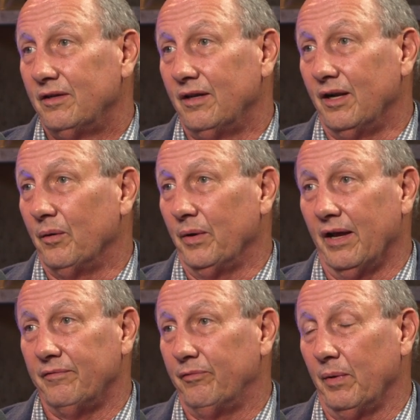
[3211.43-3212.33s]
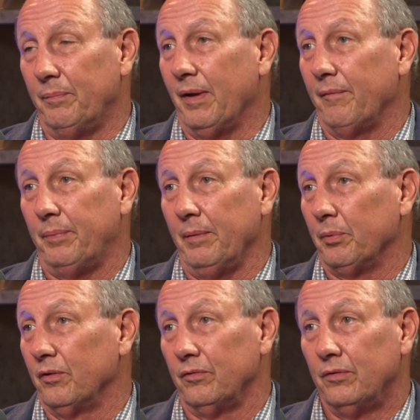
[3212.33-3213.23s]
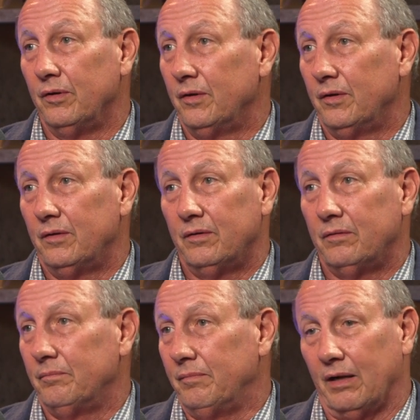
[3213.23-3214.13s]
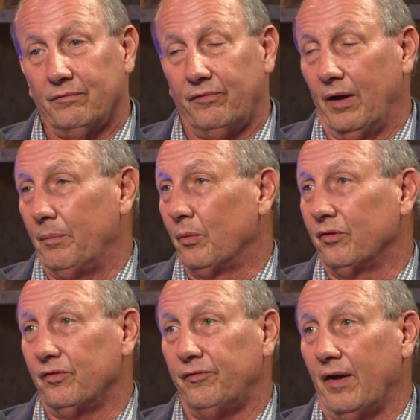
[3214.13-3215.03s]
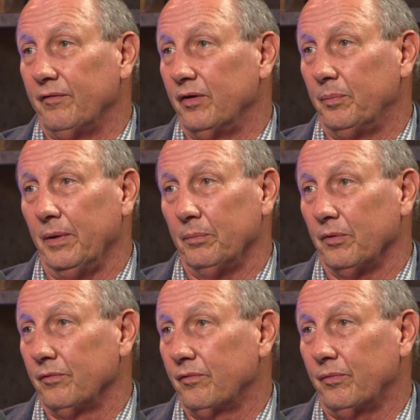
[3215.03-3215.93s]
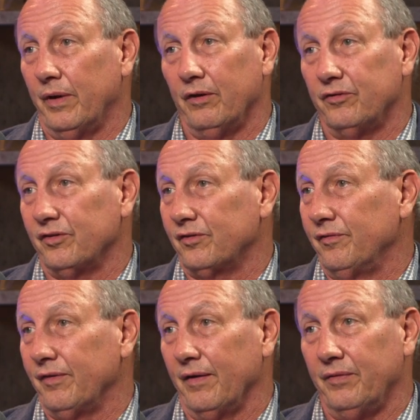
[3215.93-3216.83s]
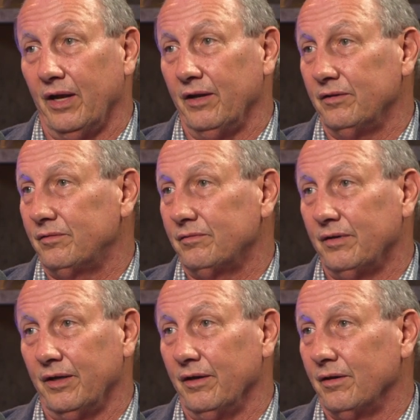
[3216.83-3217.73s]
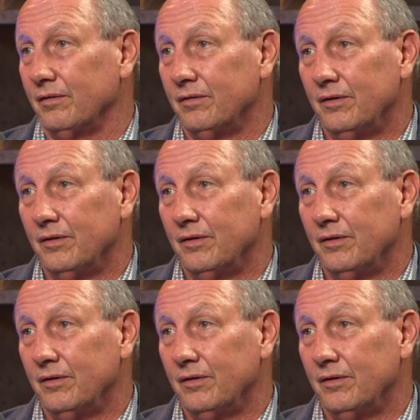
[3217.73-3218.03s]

We have people, upwards of 500 people, 365 days a year,